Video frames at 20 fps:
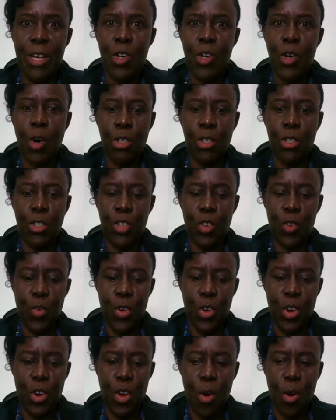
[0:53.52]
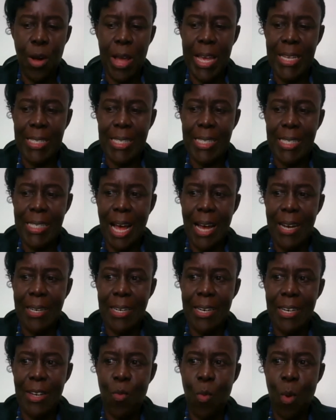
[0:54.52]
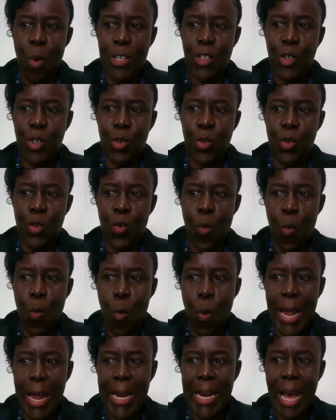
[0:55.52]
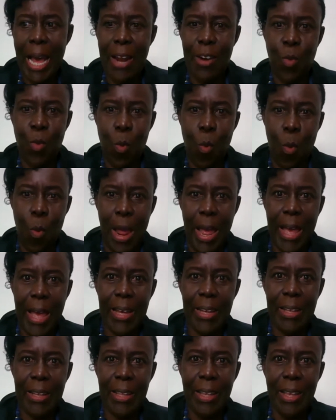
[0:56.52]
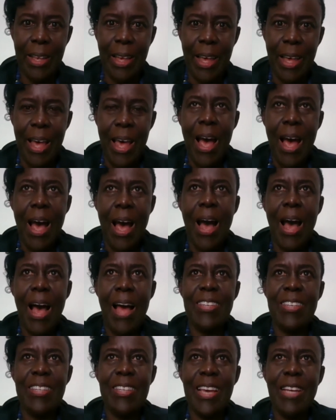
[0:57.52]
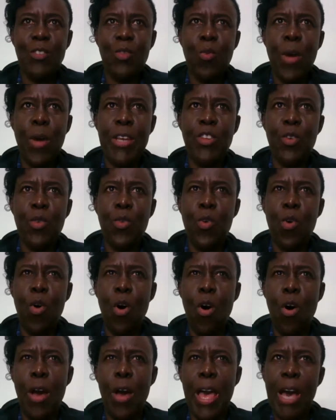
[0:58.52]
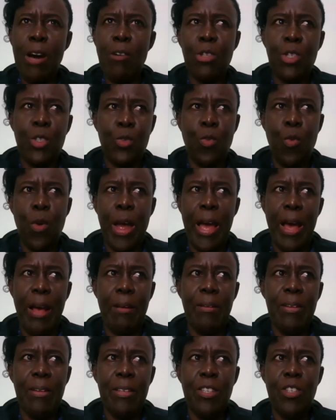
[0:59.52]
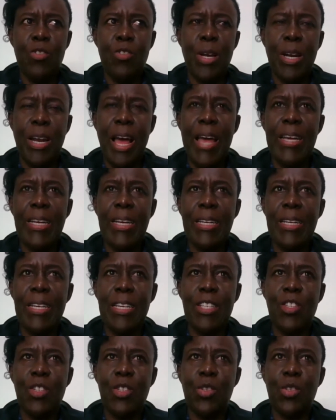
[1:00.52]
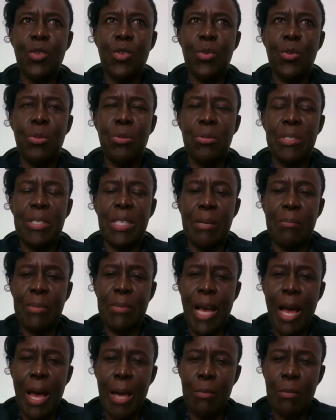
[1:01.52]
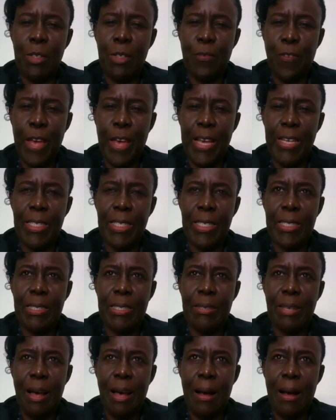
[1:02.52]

because you know exactly what to do, when and where. And yet when you go elsewhere, you're likely to sometimes face,